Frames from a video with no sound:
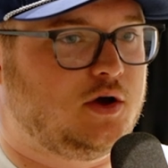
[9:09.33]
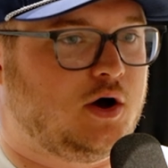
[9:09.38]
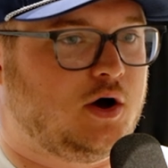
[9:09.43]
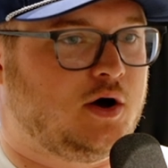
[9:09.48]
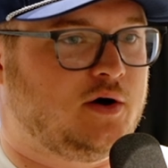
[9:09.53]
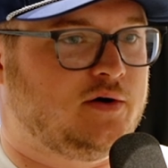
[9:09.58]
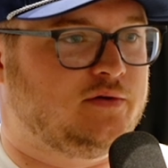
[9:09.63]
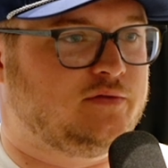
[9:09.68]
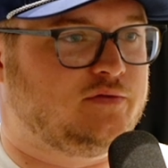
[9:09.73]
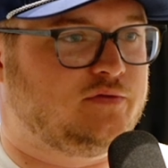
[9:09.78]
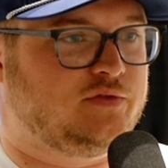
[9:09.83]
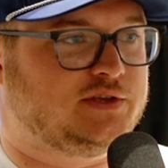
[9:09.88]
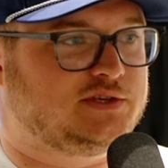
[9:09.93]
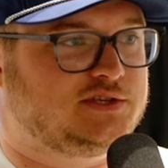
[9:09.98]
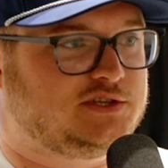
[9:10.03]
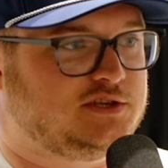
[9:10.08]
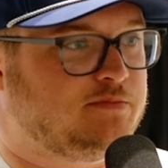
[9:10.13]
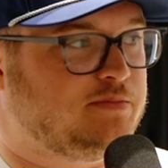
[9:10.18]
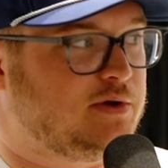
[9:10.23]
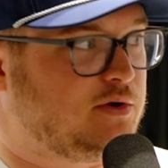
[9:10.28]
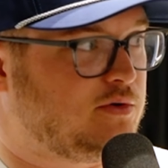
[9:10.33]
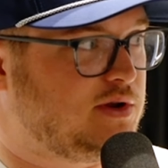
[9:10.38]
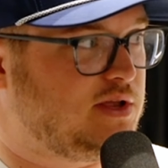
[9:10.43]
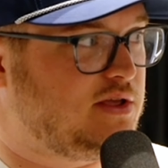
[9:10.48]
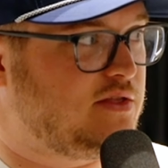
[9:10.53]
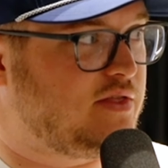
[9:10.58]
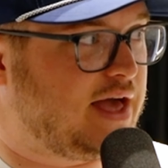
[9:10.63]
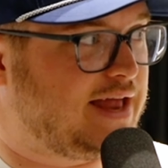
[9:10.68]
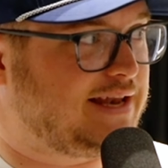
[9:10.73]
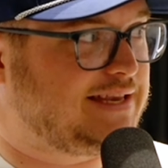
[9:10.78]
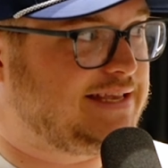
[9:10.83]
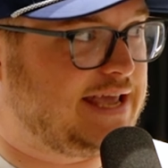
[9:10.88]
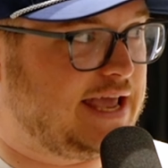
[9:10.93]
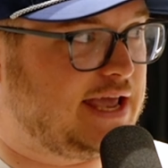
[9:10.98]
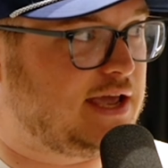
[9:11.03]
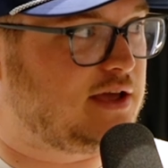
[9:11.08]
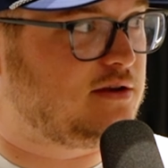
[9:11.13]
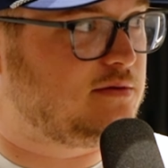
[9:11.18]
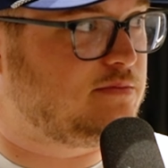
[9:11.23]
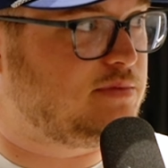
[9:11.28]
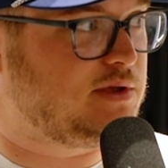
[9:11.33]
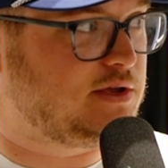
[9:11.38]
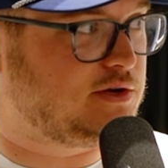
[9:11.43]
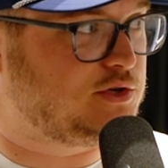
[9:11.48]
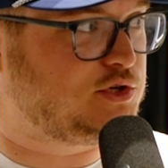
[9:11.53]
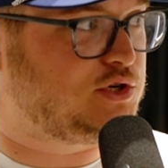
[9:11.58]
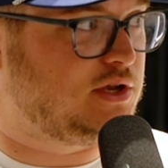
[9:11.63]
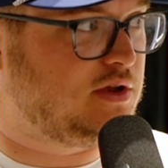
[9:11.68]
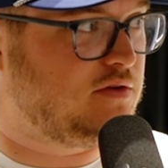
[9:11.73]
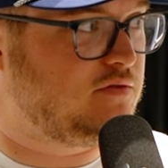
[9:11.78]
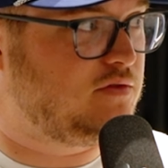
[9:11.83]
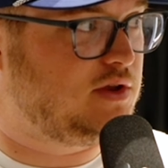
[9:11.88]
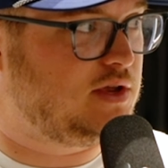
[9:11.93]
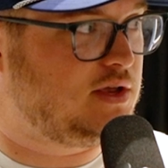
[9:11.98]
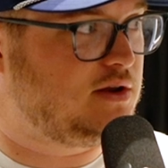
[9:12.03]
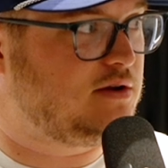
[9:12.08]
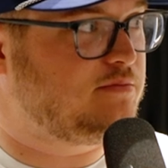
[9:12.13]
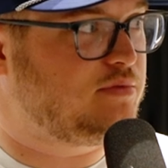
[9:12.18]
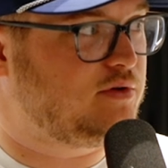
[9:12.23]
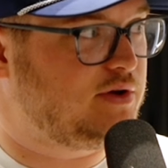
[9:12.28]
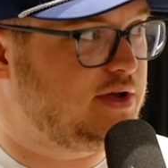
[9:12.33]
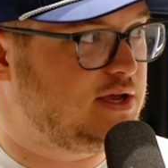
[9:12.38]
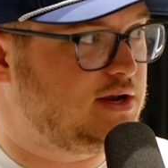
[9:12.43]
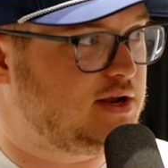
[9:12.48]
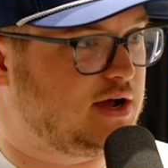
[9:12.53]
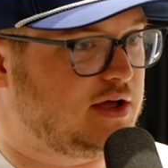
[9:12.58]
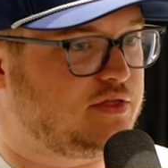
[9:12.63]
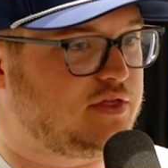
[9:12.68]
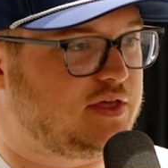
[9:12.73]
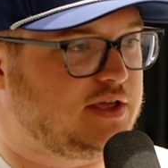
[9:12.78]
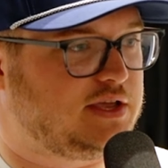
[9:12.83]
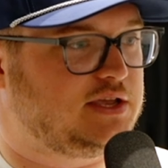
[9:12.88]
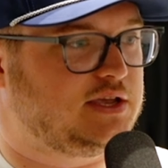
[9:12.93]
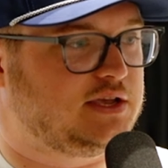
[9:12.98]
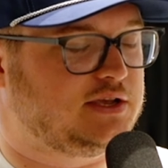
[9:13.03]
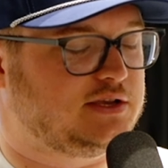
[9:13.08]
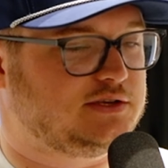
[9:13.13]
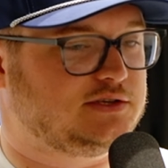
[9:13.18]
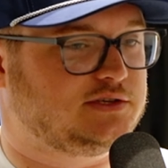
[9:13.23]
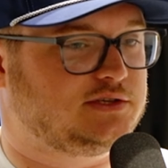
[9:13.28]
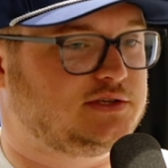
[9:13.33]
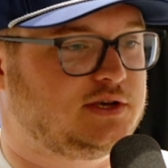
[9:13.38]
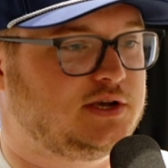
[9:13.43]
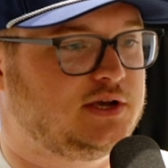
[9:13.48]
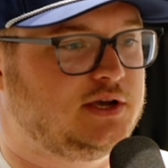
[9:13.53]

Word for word: of the stability that can be achieved in a blade, I think is